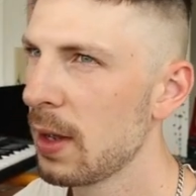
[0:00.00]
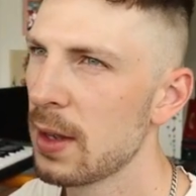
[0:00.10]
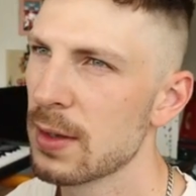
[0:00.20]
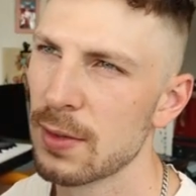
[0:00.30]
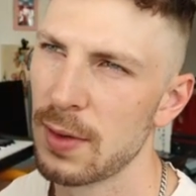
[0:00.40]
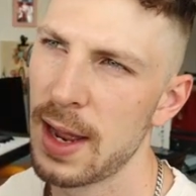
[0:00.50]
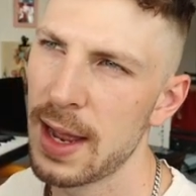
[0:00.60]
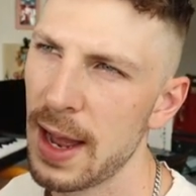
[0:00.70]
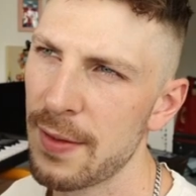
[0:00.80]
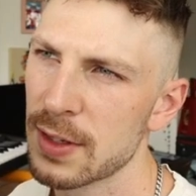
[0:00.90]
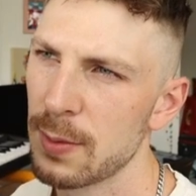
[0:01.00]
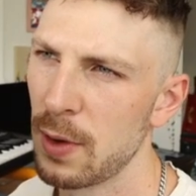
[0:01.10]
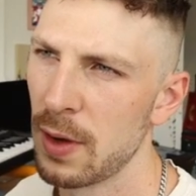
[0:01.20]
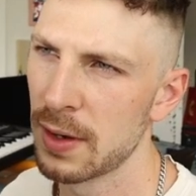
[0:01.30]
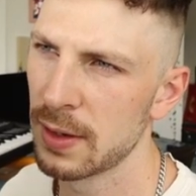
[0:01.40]
So I have some
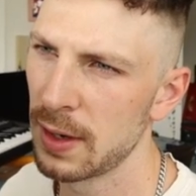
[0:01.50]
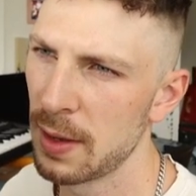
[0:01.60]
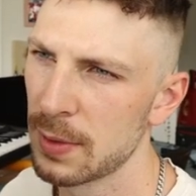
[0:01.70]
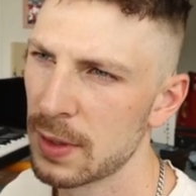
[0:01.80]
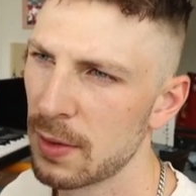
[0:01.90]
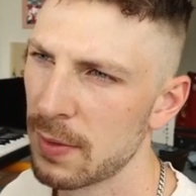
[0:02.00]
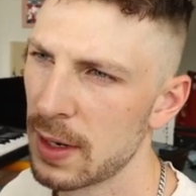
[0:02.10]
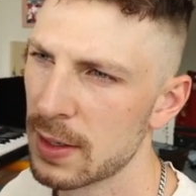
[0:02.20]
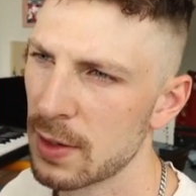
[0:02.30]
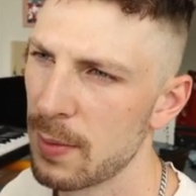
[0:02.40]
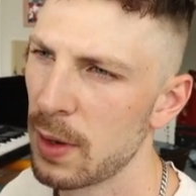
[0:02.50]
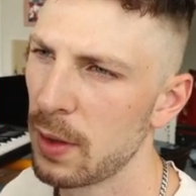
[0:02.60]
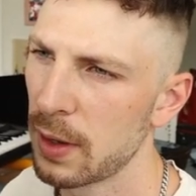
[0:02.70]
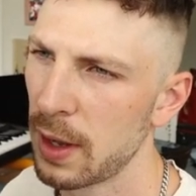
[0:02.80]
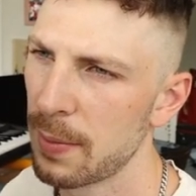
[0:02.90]
on Ableton already, so I'm going to
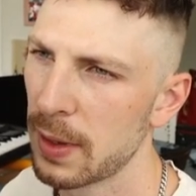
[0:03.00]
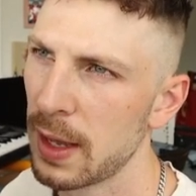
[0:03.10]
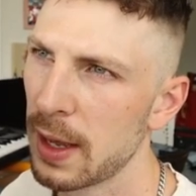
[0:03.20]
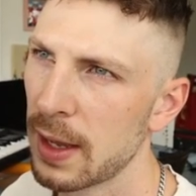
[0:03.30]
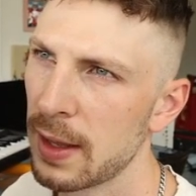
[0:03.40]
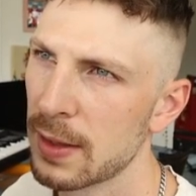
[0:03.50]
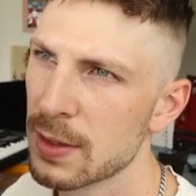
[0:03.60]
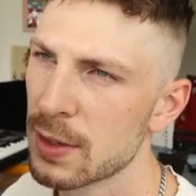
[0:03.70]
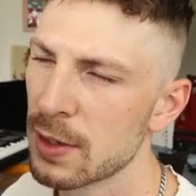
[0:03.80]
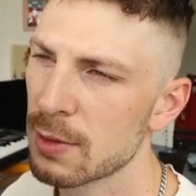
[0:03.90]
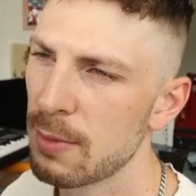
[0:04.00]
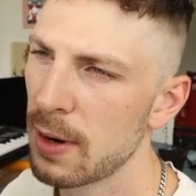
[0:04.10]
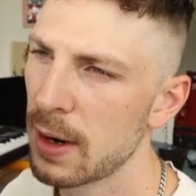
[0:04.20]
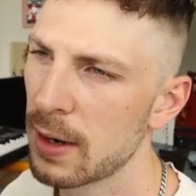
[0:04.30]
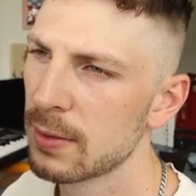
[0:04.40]
look up a kick in the search
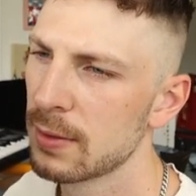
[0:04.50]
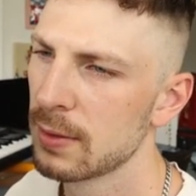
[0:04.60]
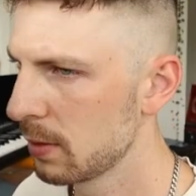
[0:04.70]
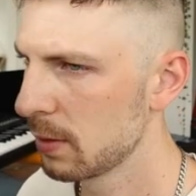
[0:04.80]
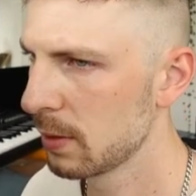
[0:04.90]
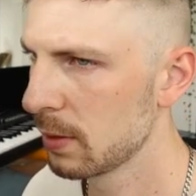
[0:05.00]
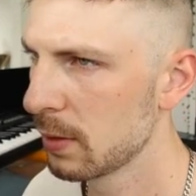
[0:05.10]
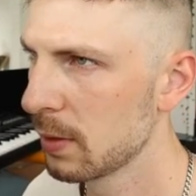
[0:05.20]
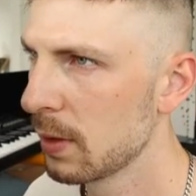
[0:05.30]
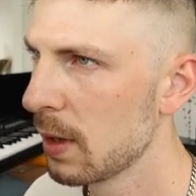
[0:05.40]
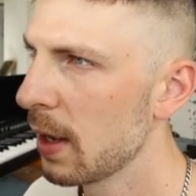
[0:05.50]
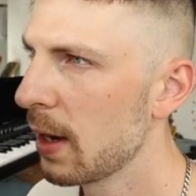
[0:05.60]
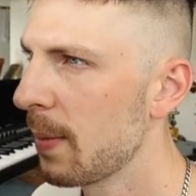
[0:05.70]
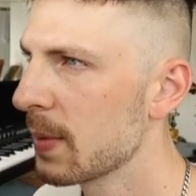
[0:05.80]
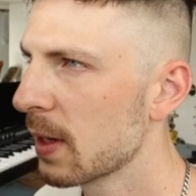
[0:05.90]
bar. And
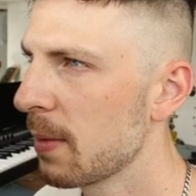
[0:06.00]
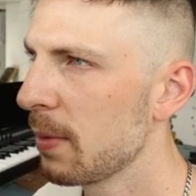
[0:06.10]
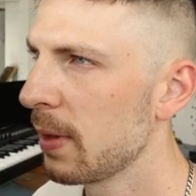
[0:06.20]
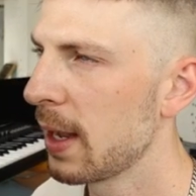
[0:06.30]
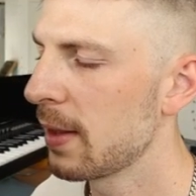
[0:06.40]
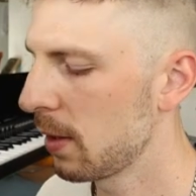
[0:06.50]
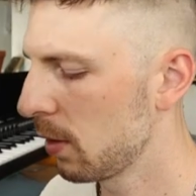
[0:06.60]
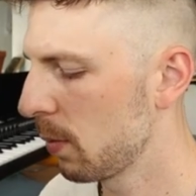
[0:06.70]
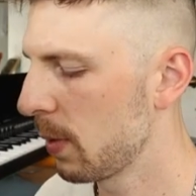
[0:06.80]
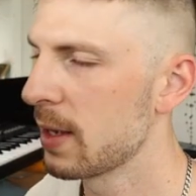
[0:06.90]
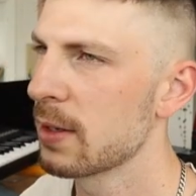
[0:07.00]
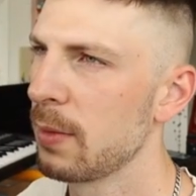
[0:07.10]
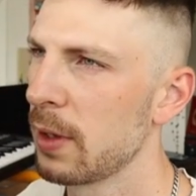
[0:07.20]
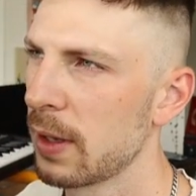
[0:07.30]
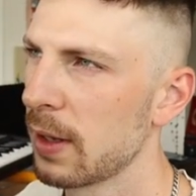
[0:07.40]
I'm just going to play the loop as I'm
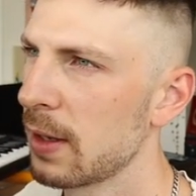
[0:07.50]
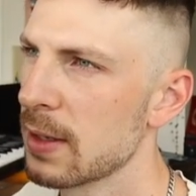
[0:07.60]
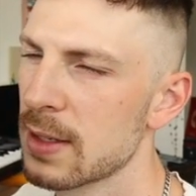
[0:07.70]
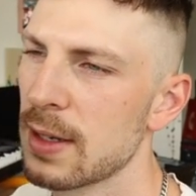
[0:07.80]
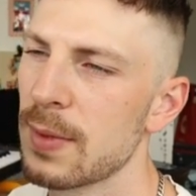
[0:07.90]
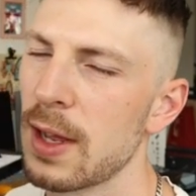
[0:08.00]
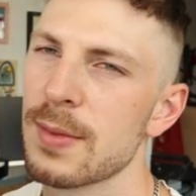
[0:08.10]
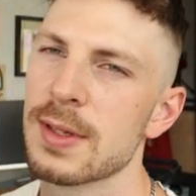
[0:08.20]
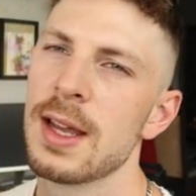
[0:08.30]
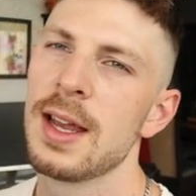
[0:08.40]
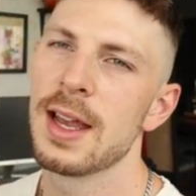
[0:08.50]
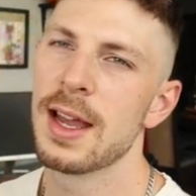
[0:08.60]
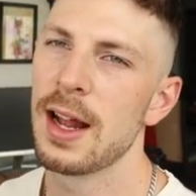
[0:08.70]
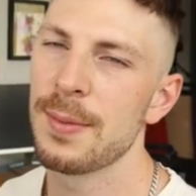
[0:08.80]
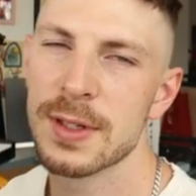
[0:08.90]
looking, because sometimes it
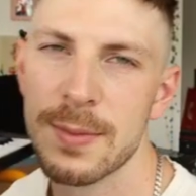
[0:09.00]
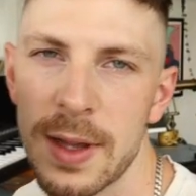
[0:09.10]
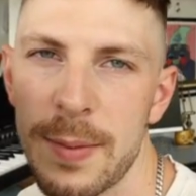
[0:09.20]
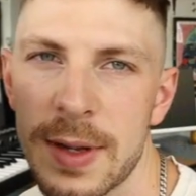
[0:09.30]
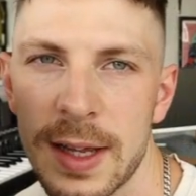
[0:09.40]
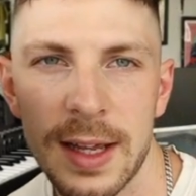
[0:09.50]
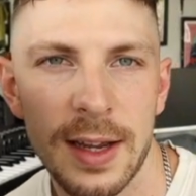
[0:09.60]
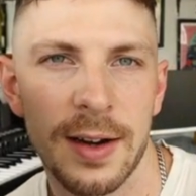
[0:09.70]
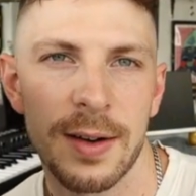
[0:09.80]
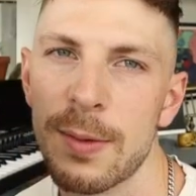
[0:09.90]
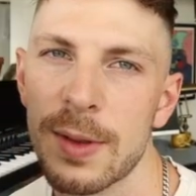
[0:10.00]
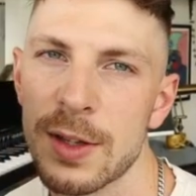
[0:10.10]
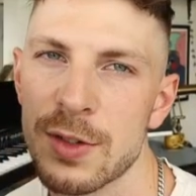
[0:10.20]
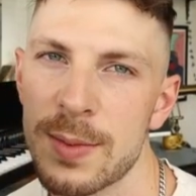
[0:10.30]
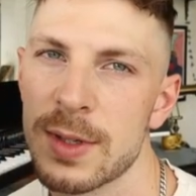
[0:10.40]
helps to be able to hear what the
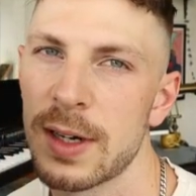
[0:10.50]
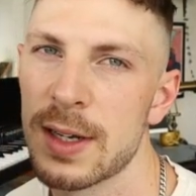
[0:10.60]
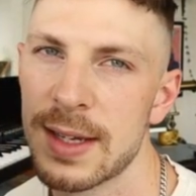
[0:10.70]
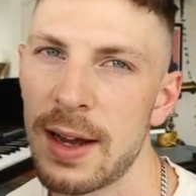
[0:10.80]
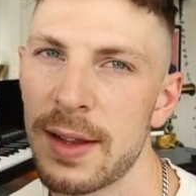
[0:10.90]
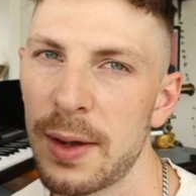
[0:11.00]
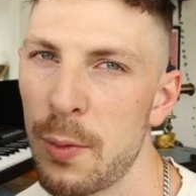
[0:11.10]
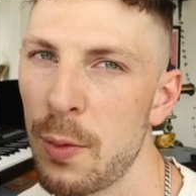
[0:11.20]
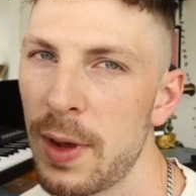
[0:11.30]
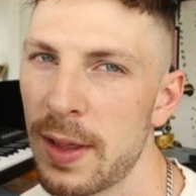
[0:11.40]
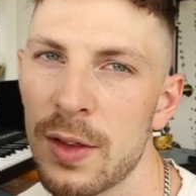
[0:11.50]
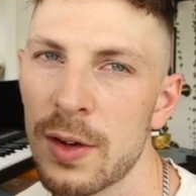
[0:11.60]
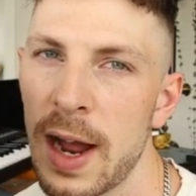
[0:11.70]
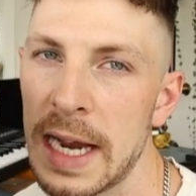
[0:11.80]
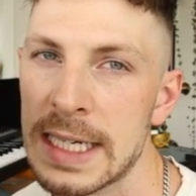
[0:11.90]
drums are going to sound like with your
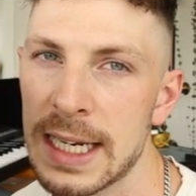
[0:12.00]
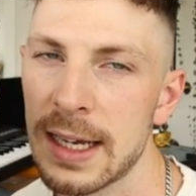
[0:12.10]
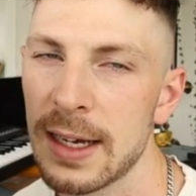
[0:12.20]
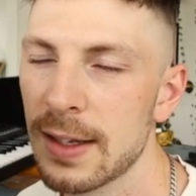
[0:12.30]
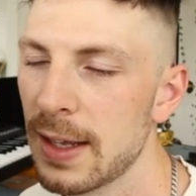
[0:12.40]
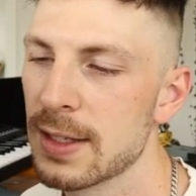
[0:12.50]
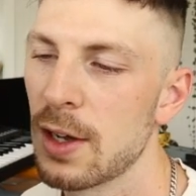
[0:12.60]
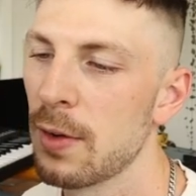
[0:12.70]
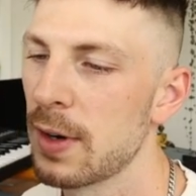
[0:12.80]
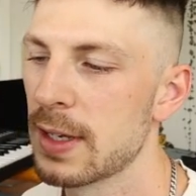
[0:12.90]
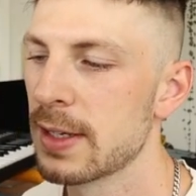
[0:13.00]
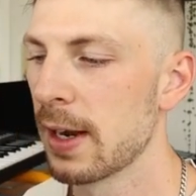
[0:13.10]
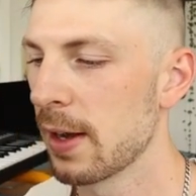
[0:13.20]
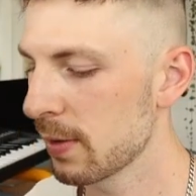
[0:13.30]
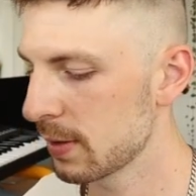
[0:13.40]
idea that's already set
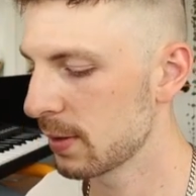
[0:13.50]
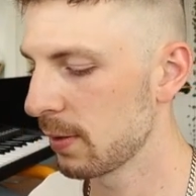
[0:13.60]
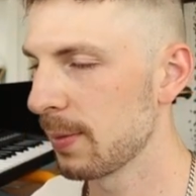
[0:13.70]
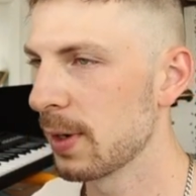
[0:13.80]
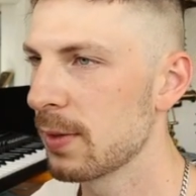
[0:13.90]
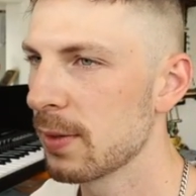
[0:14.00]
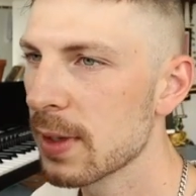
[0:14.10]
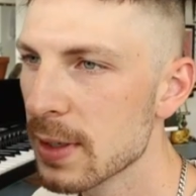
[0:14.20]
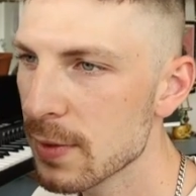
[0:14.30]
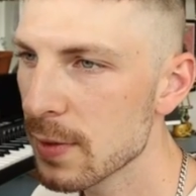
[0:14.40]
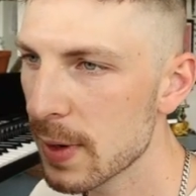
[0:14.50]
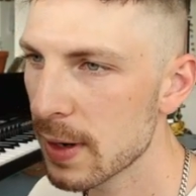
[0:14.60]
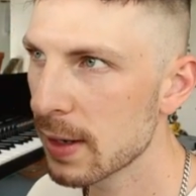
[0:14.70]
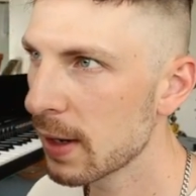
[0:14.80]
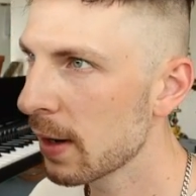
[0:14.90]
out. So I'm going to do this for a
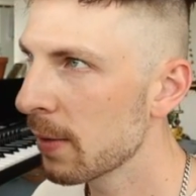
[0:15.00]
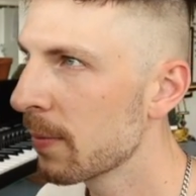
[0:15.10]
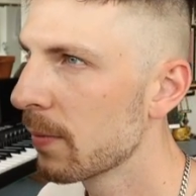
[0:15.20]
minute here.